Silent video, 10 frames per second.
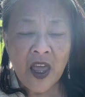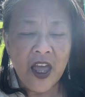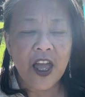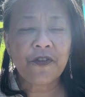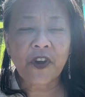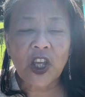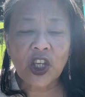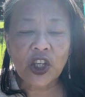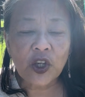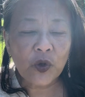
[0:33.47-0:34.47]
If
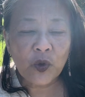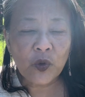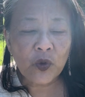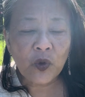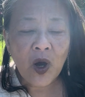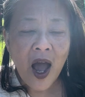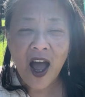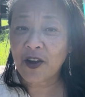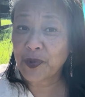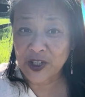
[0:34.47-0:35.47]
you
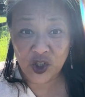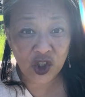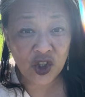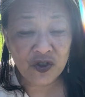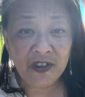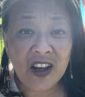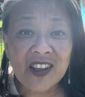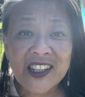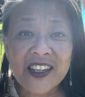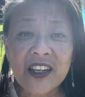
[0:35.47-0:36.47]
have been
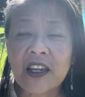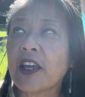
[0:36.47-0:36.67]
struggling,